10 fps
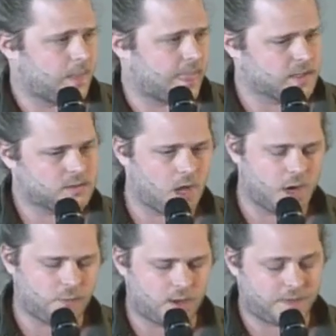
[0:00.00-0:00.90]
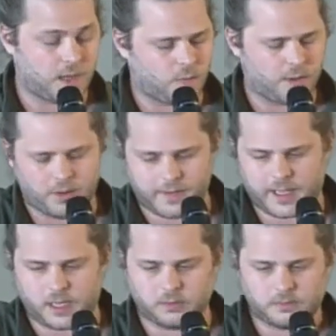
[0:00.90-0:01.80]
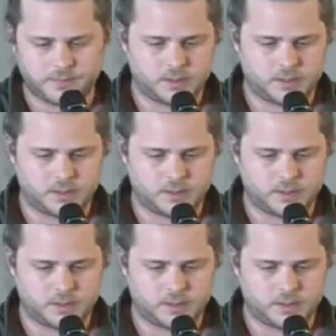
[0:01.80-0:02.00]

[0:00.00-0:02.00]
And that's kind of what I think why we went that angle.